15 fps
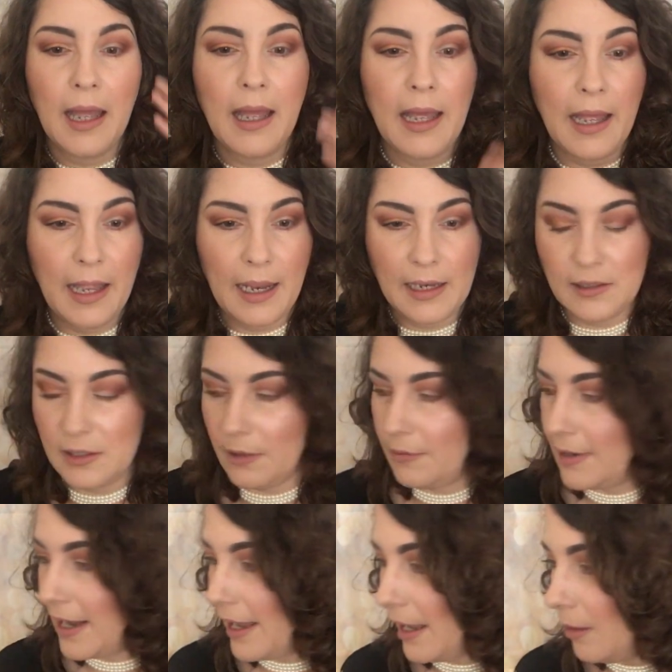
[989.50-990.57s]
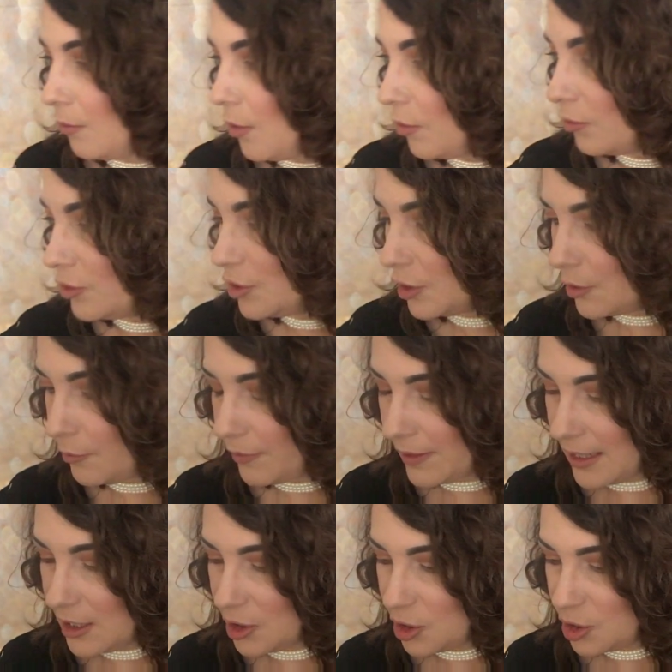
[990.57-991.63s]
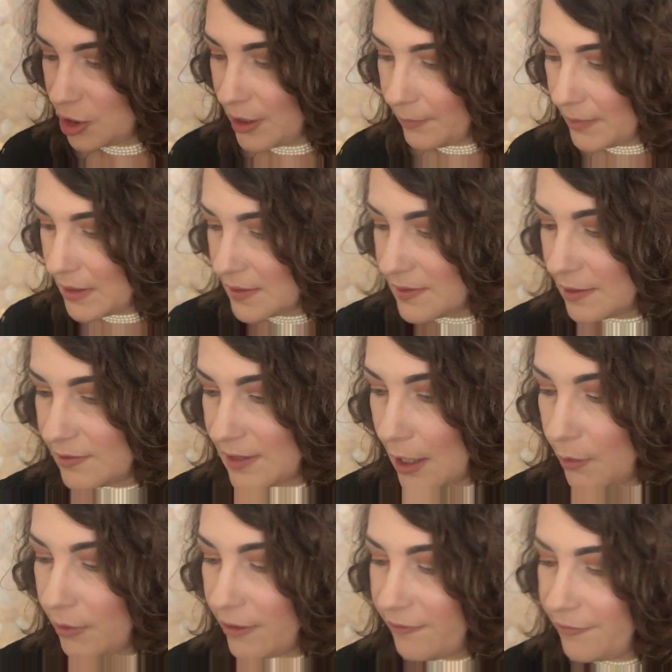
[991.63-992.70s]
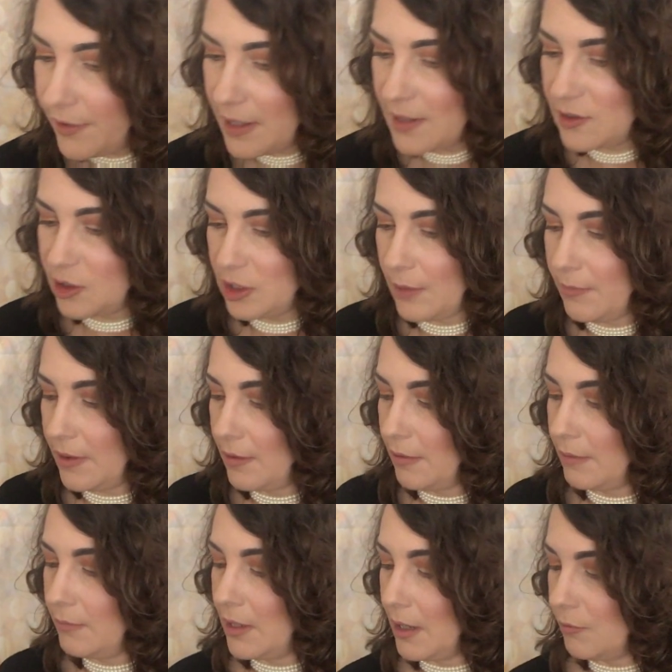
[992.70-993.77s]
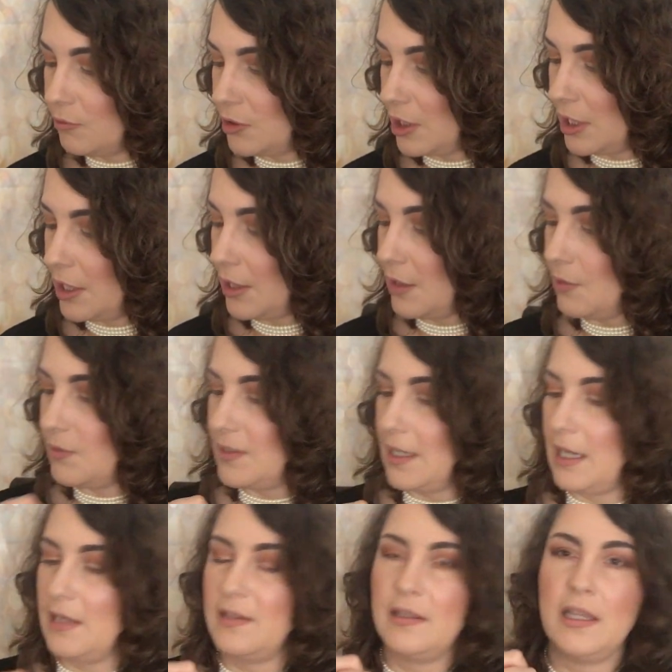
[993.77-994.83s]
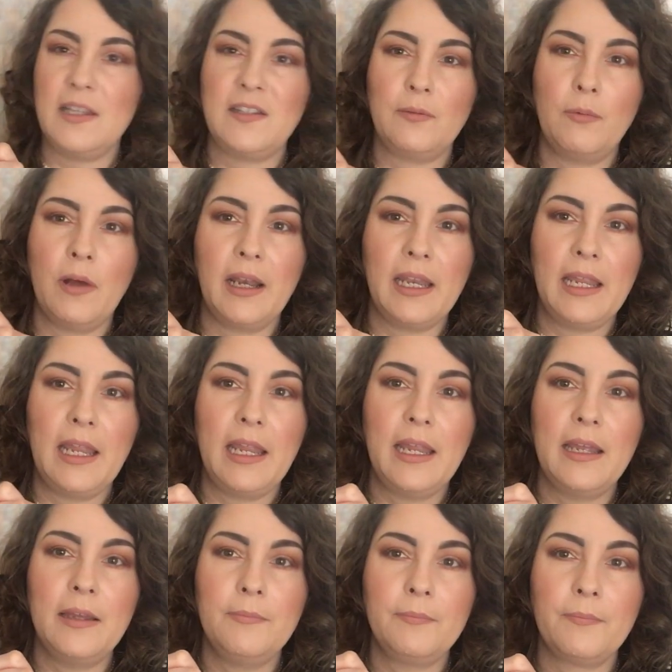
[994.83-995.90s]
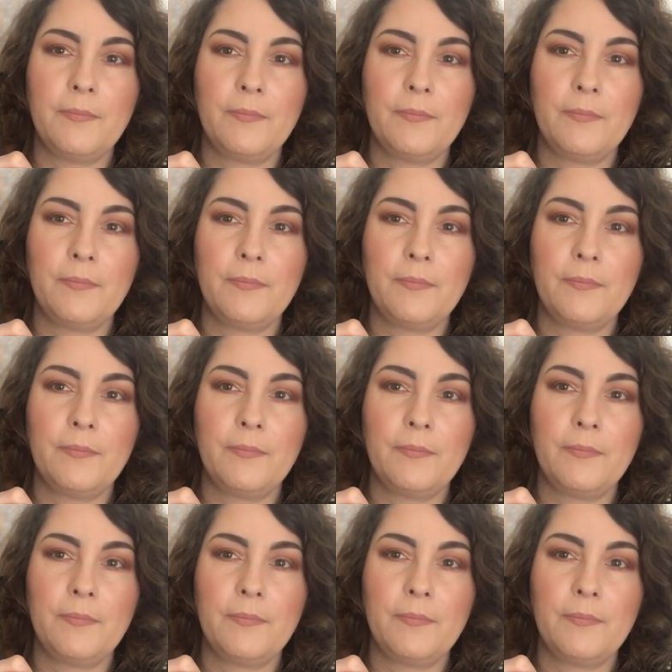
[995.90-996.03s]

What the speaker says: And now onto the shimmers. So the first shimmer that I'm going to use is this one here.